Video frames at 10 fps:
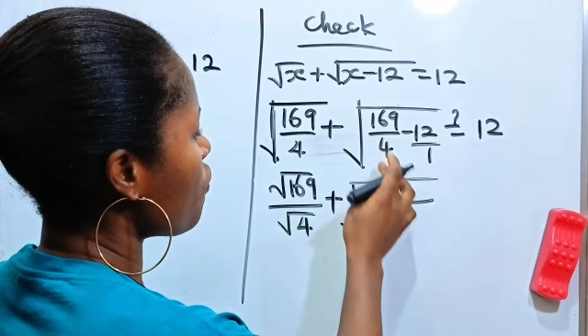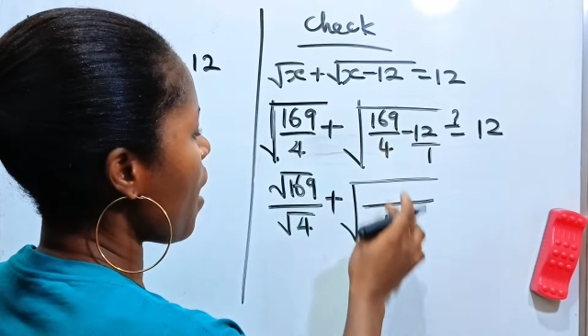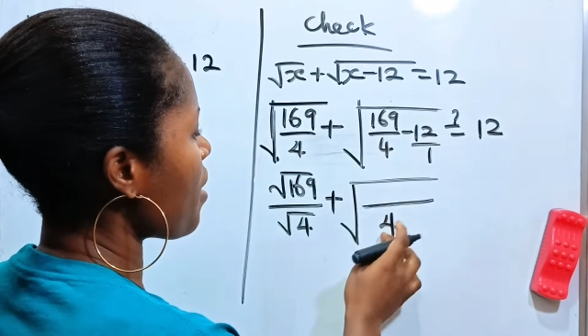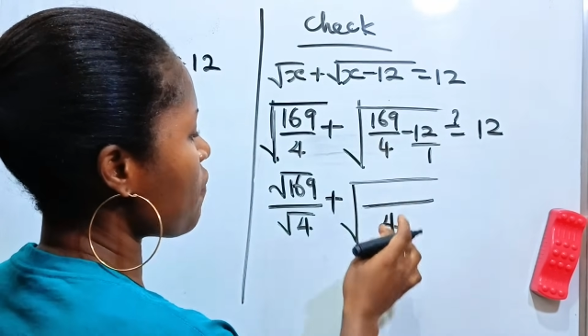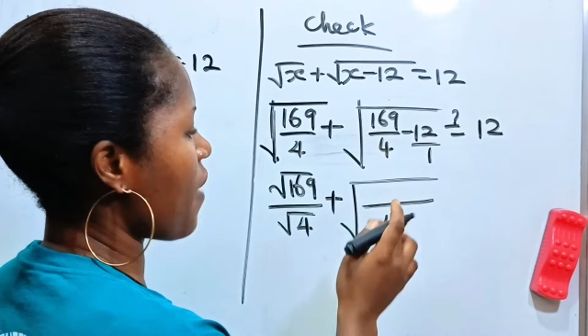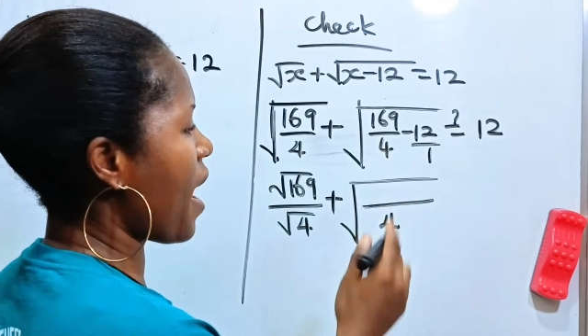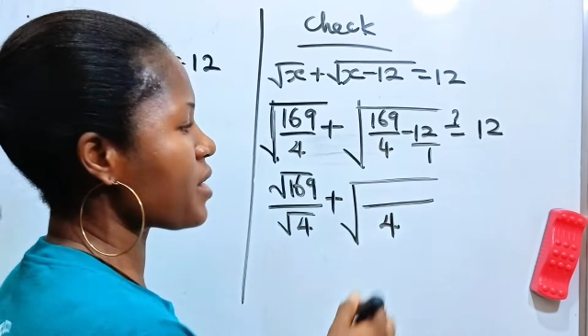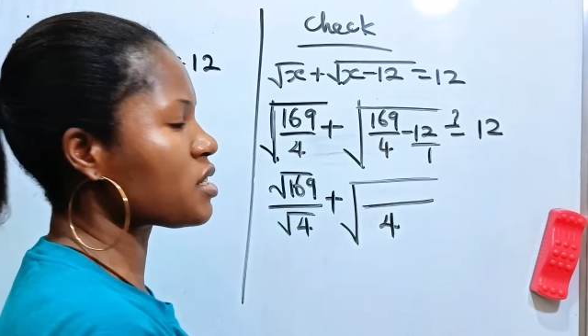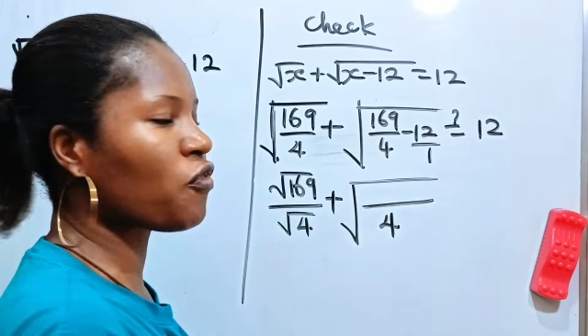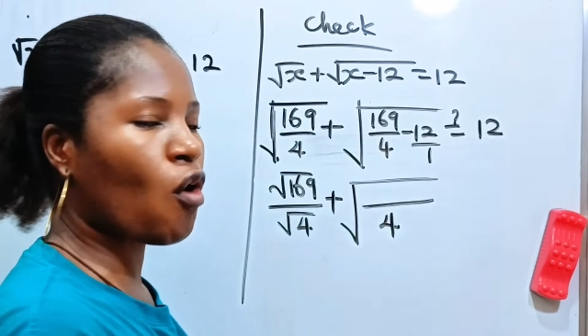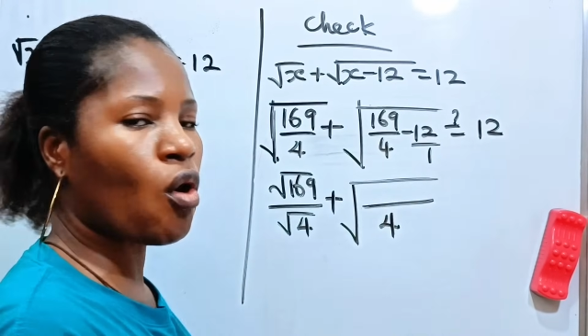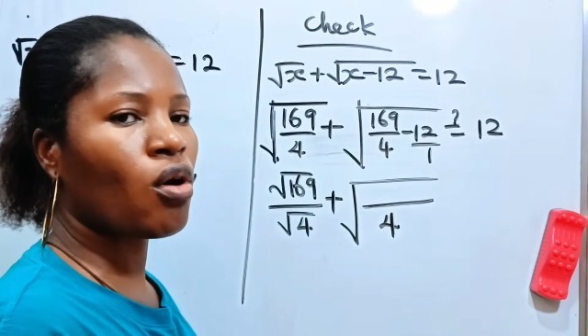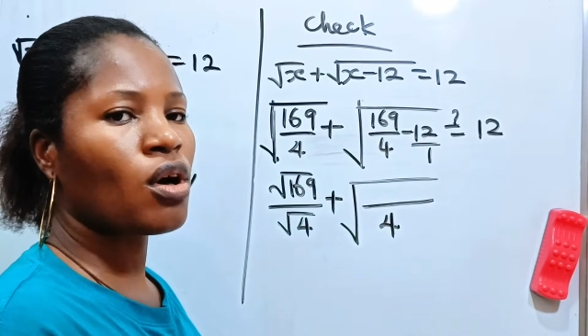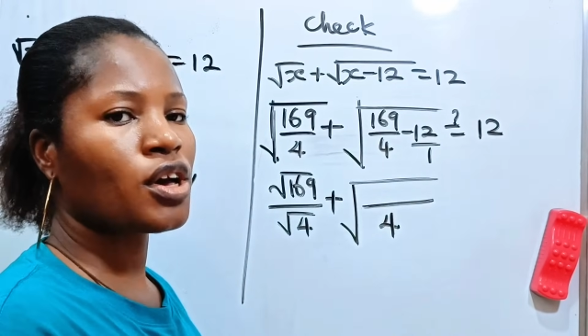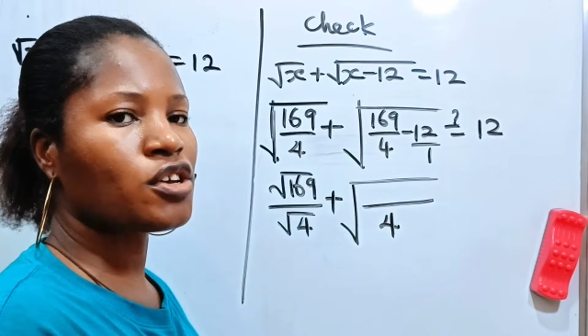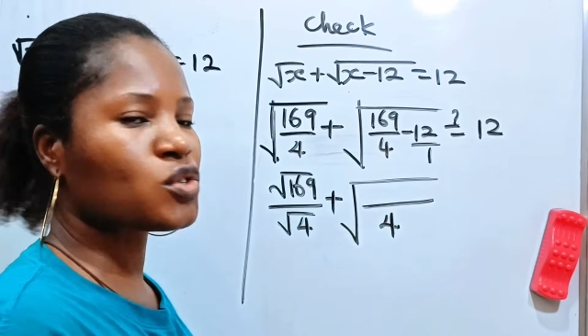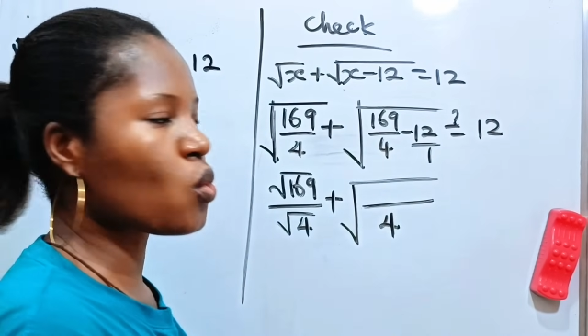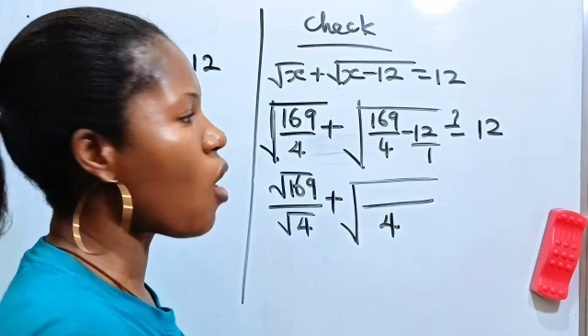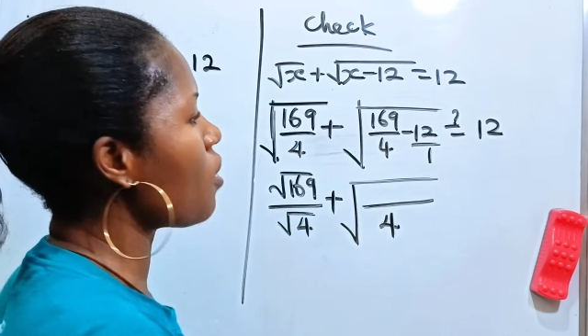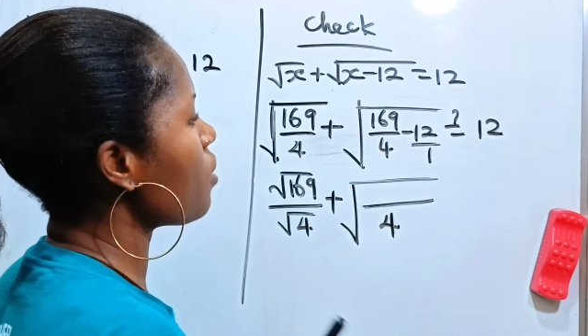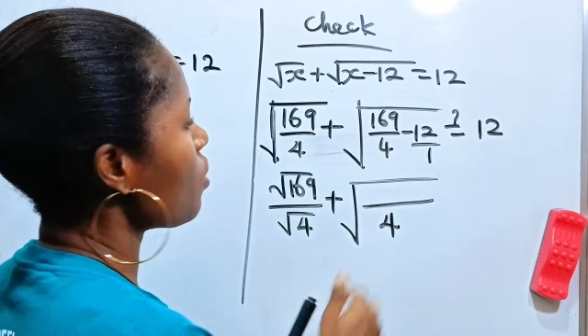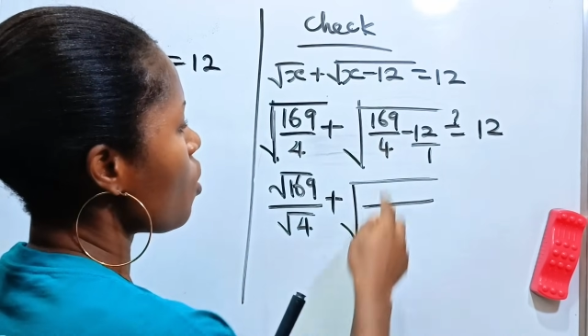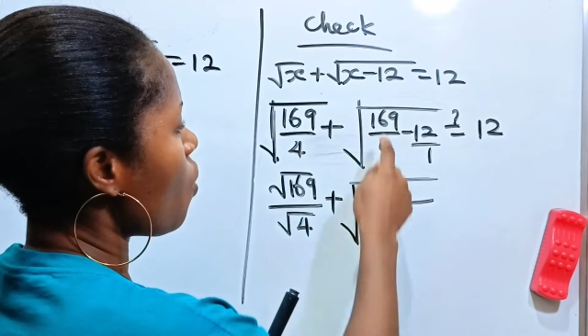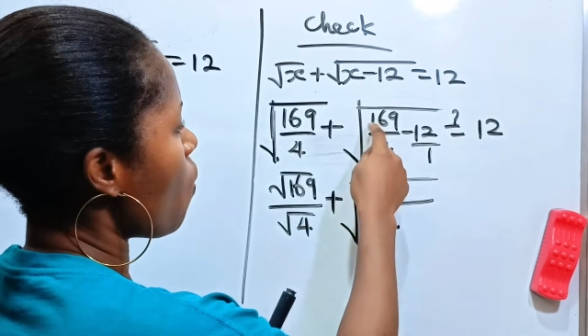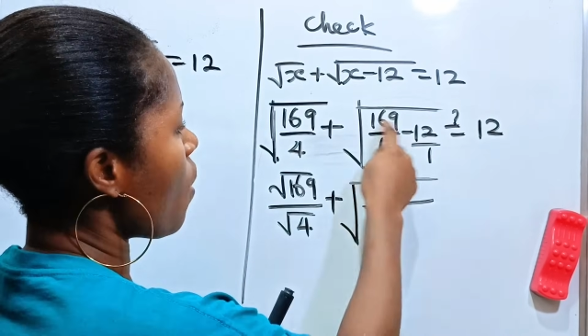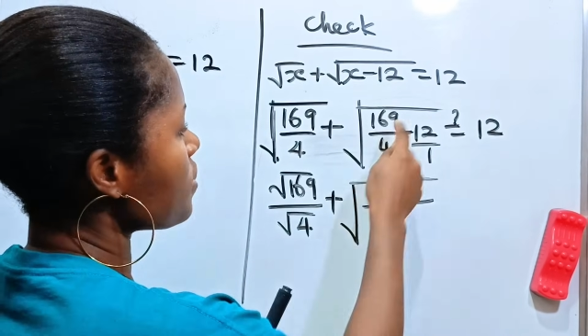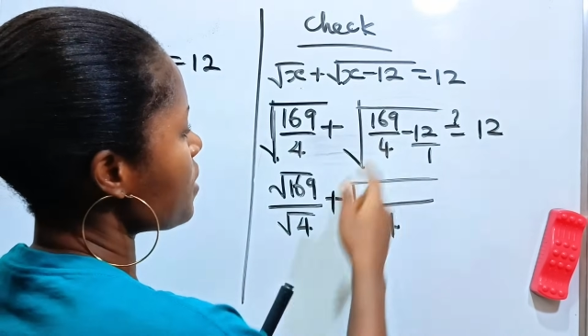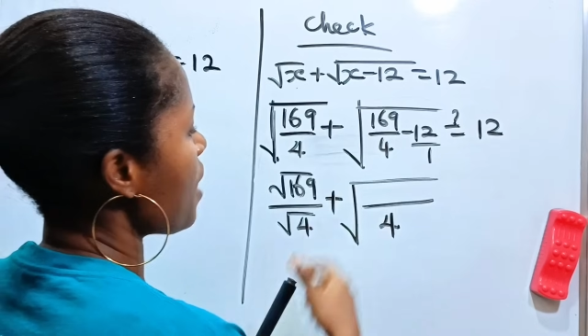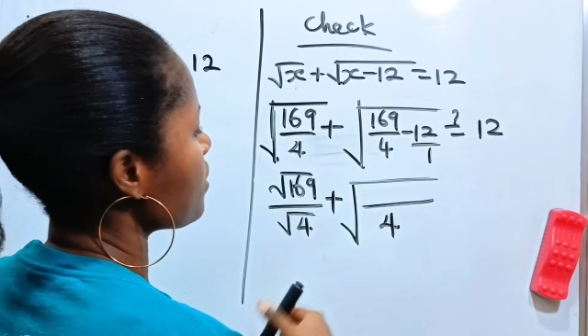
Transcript: 4 divided 4 is 1. 1